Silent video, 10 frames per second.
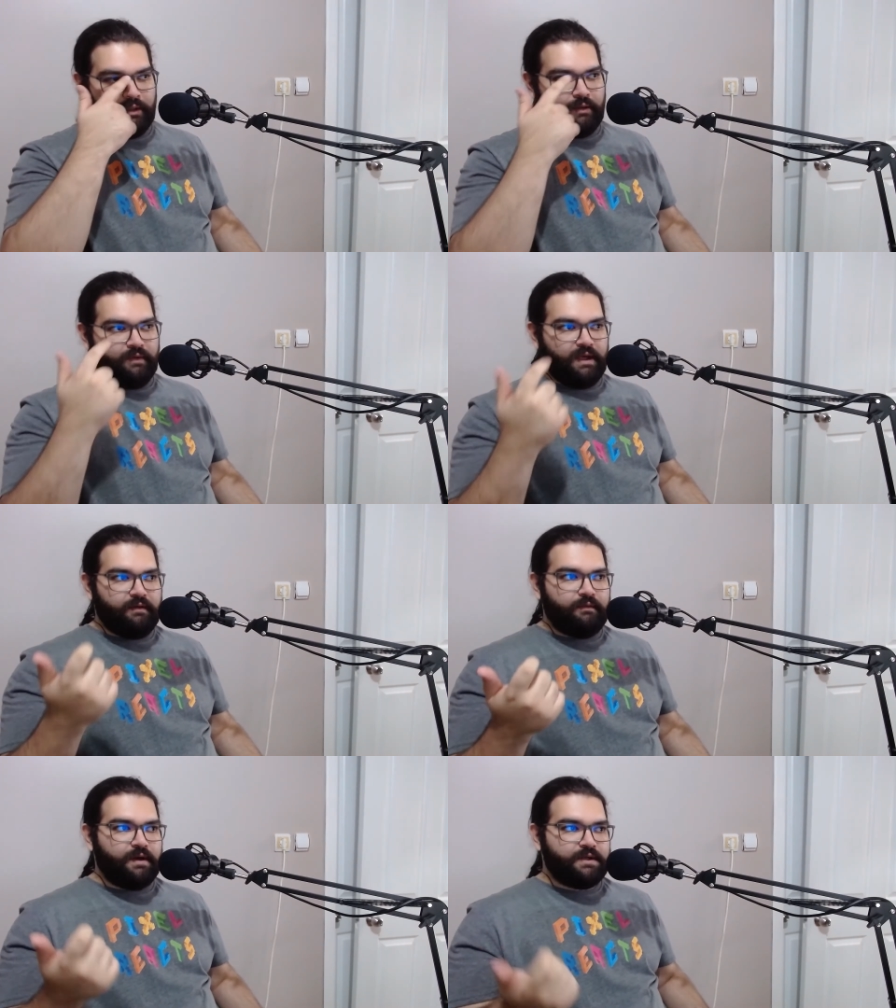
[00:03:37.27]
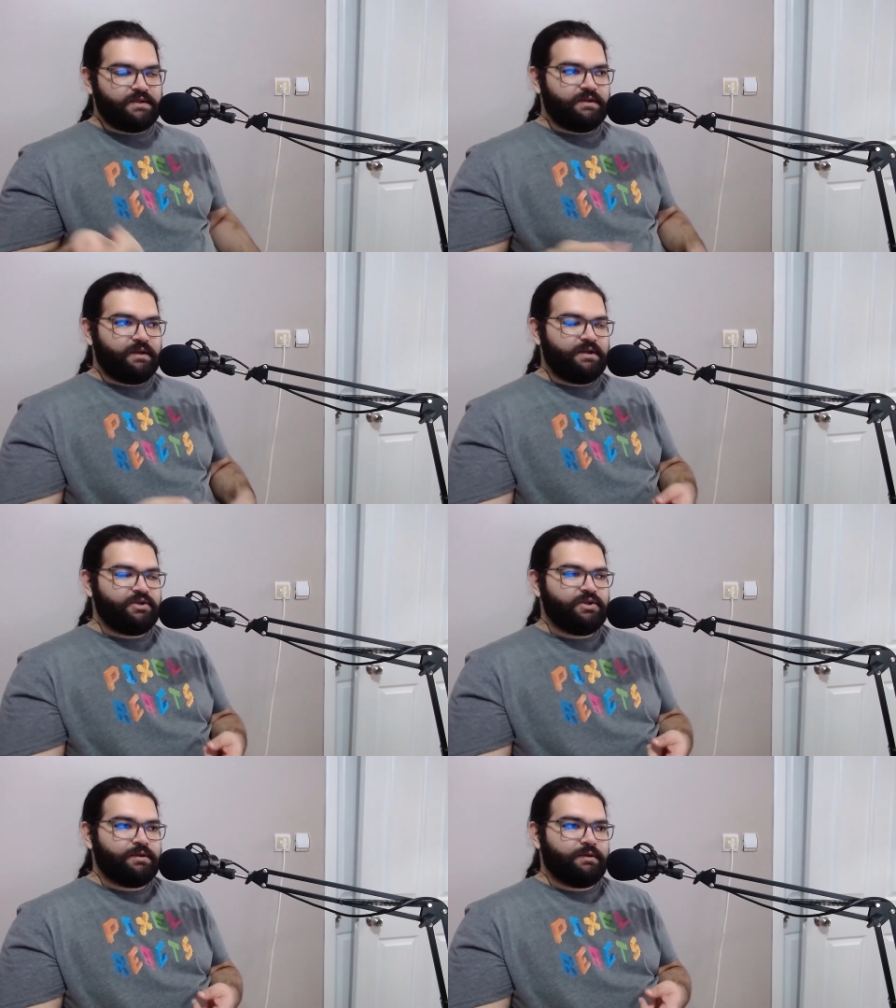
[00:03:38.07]
we have one
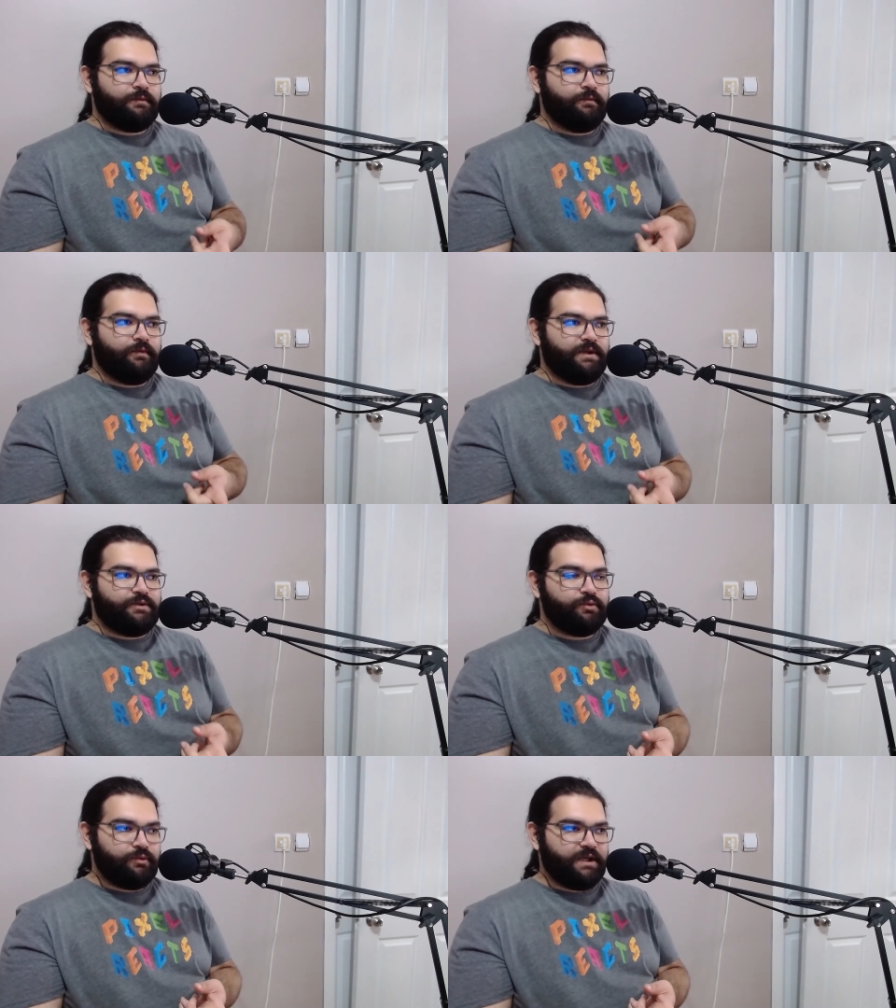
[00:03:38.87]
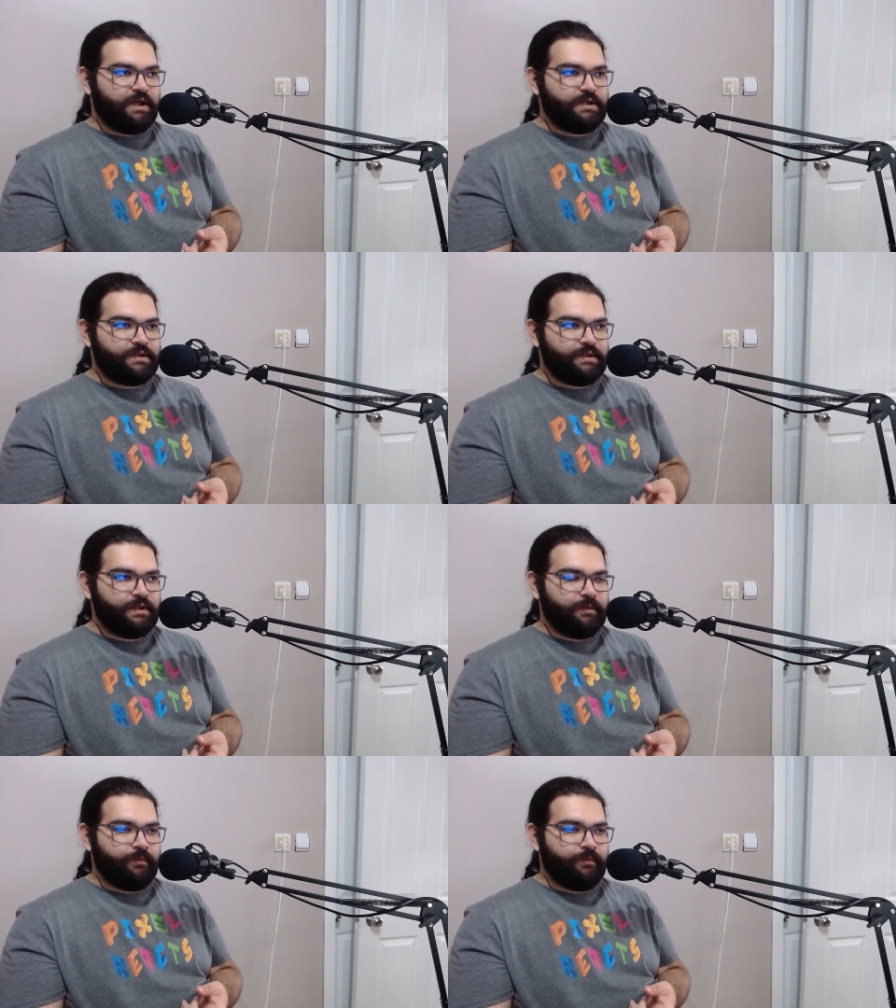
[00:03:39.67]
stranger with a suitcase